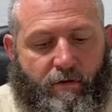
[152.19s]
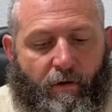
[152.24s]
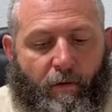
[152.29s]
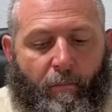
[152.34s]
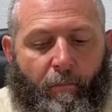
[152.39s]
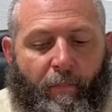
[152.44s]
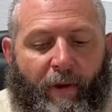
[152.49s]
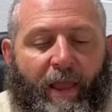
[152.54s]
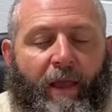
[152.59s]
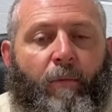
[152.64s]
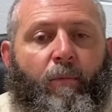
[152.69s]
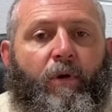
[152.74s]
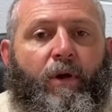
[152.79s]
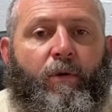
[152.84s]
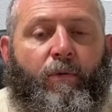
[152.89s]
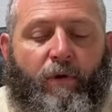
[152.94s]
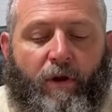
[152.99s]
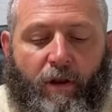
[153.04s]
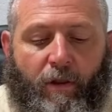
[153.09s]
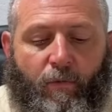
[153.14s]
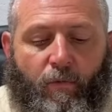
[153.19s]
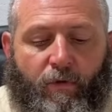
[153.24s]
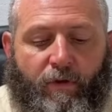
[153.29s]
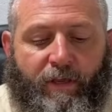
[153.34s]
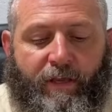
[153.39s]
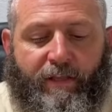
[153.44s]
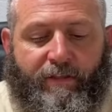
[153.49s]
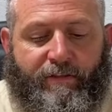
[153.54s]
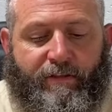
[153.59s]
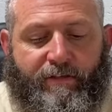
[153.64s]
Man, we really want to
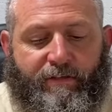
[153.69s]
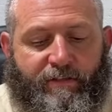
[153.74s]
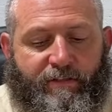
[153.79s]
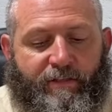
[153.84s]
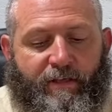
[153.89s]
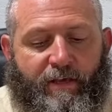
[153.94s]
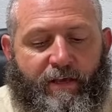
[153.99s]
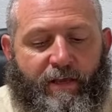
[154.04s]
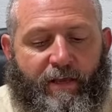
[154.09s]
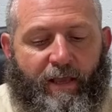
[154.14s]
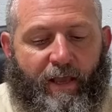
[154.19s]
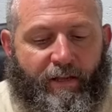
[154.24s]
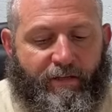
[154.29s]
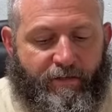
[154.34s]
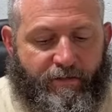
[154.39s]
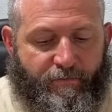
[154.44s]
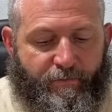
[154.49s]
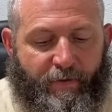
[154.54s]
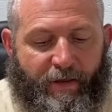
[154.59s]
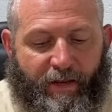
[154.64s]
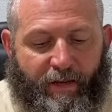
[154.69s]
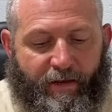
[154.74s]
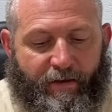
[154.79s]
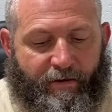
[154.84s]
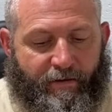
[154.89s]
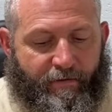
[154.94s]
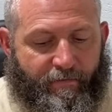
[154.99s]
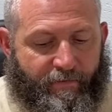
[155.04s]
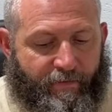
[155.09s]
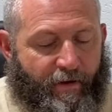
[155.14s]
get this thing. I just bid it
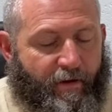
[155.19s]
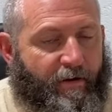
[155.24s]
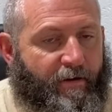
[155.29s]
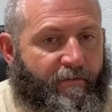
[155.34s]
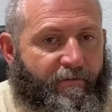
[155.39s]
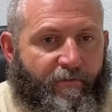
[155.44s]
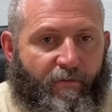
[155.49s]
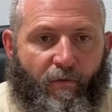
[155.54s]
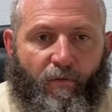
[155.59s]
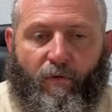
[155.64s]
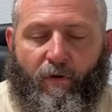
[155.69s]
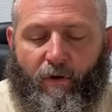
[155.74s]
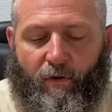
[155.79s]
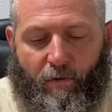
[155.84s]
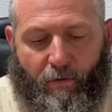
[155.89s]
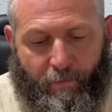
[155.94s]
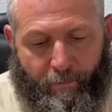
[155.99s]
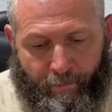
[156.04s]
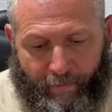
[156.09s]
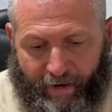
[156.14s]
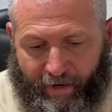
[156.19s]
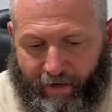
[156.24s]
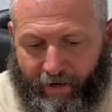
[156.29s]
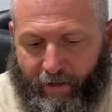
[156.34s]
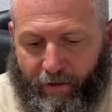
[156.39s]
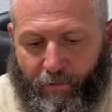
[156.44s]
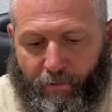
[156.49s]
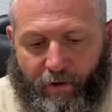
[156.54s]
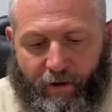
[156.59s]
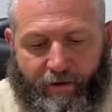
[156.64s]
to 34. It
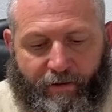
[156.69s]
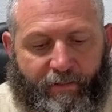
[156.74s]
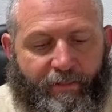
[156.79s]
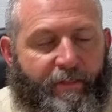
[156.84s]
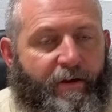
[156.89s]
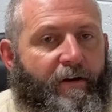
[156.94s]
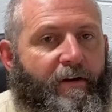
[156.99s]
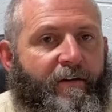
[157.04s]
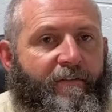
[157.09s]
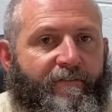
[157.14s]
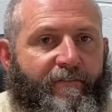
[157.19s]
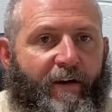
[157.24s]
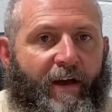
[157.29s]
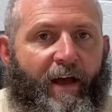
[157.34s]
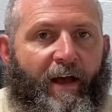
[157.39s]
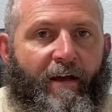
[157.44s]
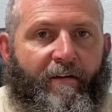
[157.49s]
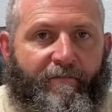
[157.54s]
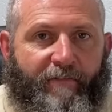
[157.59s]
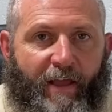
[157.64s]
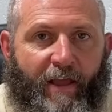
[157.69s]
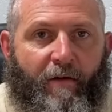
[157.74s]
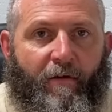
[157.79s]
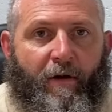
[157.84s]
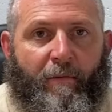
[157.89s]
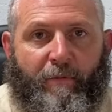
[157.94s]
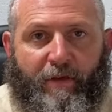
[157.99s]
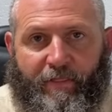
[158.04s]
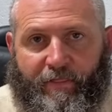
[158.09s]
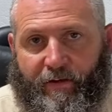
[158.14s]
immediately went to 35. Now
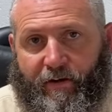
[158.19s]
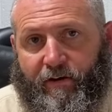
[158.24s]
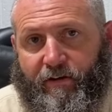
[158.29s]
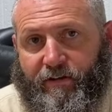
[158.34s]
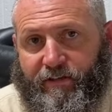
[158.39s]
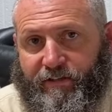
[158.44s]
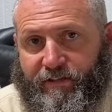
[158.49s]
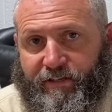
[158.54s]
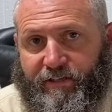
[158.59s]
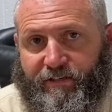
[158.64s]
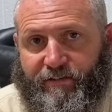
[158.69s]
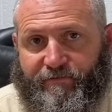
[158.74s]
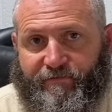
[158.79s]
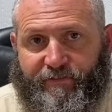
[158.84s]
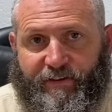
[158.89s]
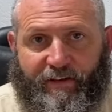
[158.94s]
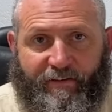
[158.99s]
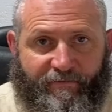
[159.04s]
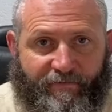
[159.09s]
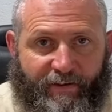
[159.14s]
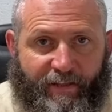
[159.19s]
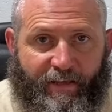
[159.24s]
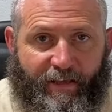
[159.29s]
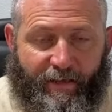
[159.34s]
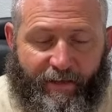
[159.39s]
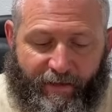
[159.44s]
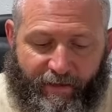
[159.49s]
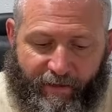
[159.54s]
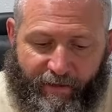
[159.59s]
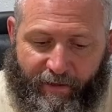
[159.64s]
I'm at 36.50.
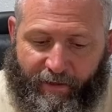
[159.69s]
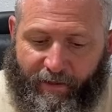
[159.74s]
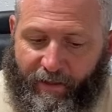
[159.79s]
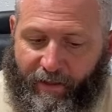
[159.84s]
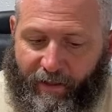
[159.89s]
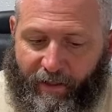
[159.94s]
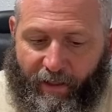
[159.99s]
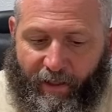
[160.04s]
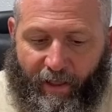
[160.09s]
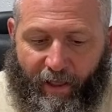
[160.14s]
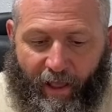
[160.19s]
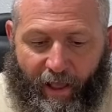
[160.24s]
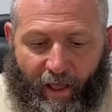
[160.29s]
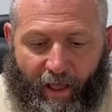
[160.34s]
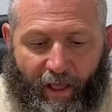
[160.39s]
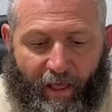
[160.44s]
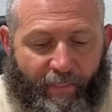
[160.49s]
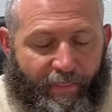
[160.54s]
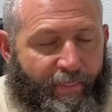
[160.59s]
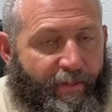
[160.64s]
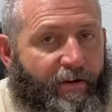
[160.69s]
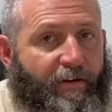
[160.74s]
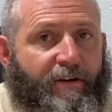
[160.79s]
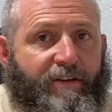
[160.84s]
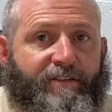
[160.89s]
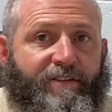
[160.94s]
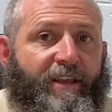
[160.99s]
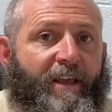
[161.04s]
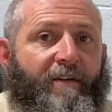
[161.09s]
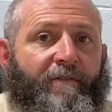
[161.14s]

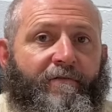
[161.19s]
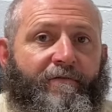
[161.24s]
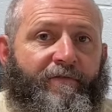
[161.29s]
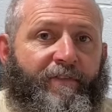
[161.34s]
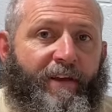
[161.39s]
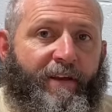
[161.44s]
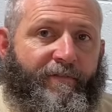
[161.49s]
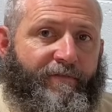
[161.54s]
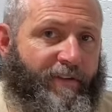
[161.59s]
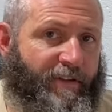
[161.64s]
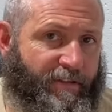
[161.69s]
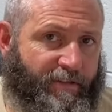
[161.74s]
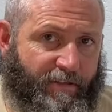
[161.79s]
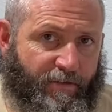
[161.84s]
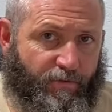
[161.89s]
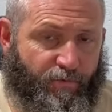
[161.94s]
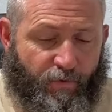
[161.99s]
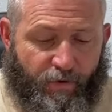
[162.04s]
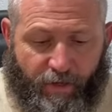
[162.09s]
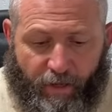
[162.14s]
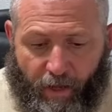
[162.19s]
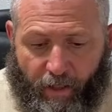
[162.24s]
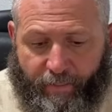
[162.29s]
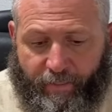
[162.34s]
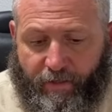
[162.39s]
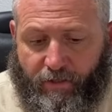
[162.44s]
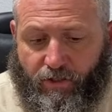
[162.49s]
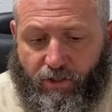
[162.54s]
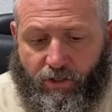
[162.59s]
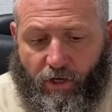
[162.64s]
37.50. Since we got
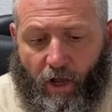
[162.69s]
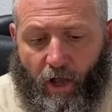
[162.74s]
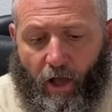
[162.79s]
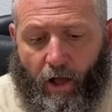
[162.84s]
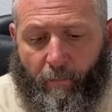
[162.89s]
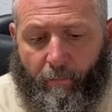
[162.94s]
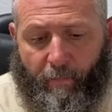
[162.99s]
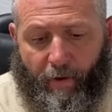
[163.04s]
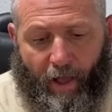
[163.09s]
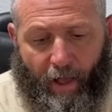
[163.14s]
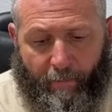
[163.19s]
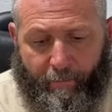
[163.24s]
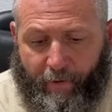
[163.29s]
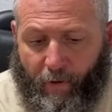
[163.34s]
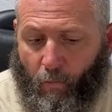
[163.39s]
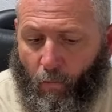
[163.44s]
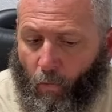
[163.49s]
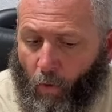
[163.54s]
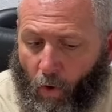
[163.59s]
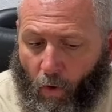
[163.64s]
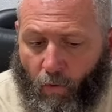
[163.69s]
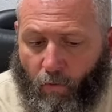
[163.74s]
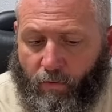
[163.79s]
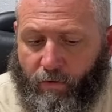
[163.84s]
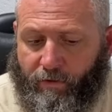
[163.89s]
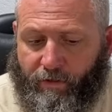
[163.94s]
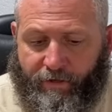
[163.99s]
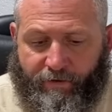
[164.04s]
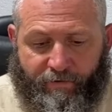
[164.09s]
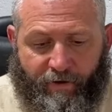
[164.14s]
the shop, I've been wanting
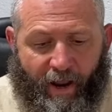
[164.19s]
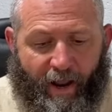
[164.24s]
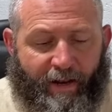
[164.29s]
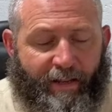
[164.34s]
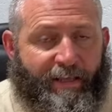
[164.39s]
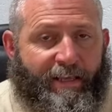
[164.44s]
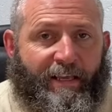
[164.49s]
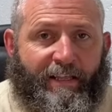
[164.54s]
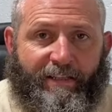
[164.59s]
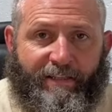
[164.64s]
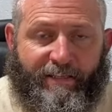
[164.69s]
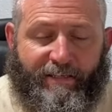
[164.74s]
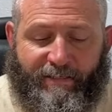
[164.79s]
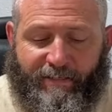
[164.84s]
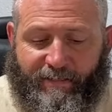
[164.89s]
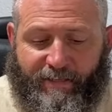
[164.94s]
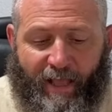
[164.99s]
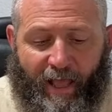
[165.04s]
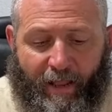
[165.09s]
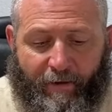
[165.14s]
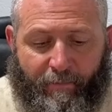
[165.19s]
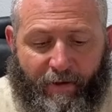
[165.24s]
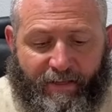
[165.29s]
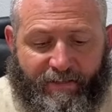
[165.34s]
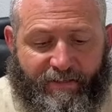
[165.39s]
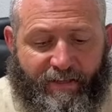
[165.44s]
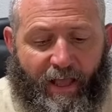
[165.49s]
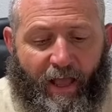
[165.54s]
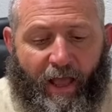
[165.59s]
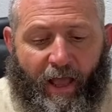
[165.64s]
to try to get this side by
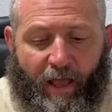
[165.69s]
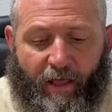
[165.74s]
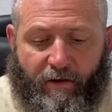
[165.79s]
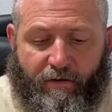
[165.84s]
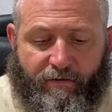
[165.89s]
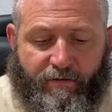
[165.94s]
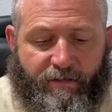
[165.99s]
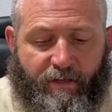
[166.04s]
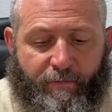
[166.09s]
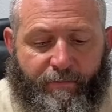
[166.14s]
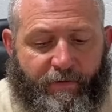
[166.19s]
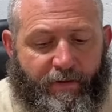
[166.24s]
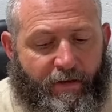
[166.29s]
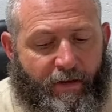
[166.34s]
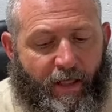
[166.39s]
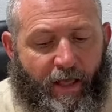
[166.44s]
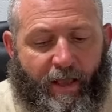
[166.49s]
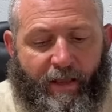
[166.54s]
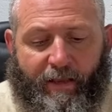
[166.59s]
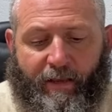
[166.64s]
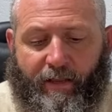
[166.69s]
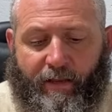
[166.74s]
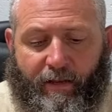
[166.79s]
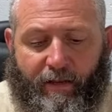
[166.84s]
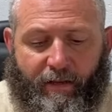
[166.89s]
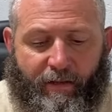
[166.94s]
side or something like it.